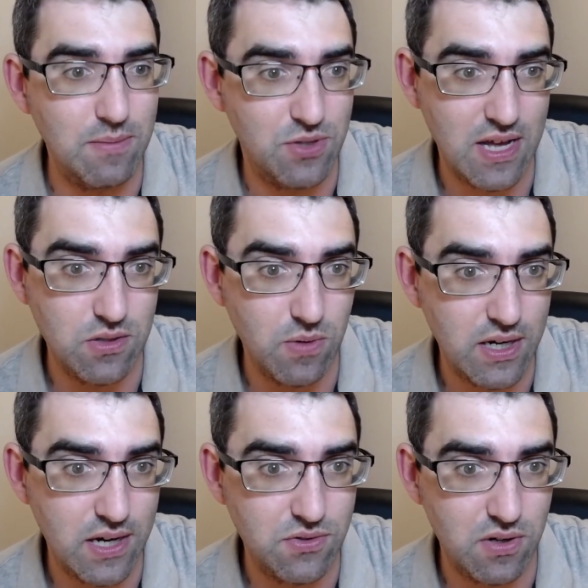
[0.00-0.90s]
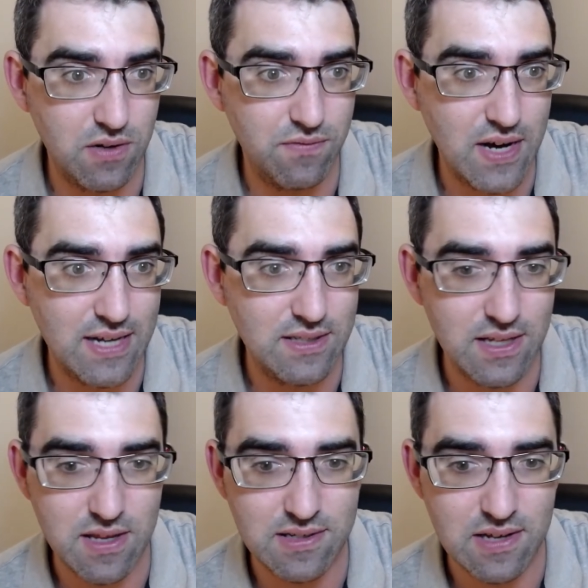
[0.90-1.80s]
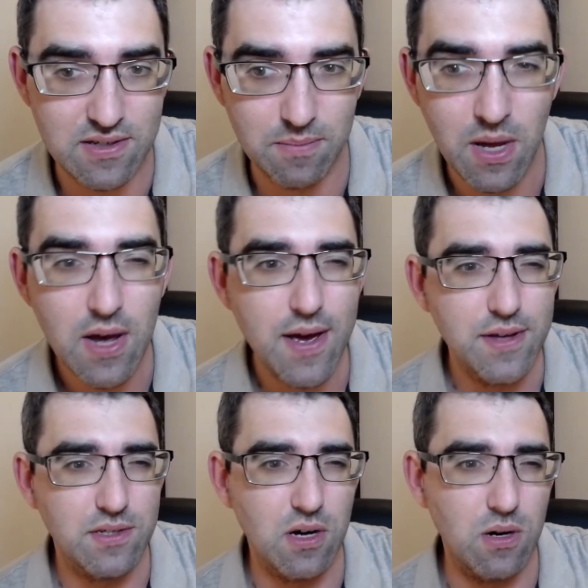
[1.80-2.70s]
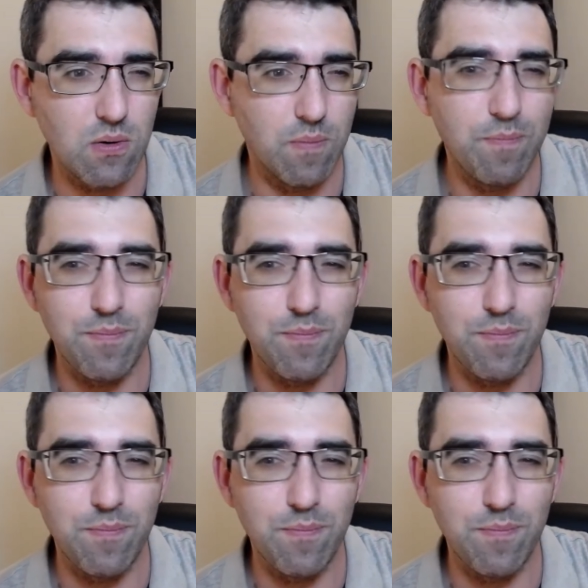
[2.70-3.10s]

So that's why I sort of uh, did the system. So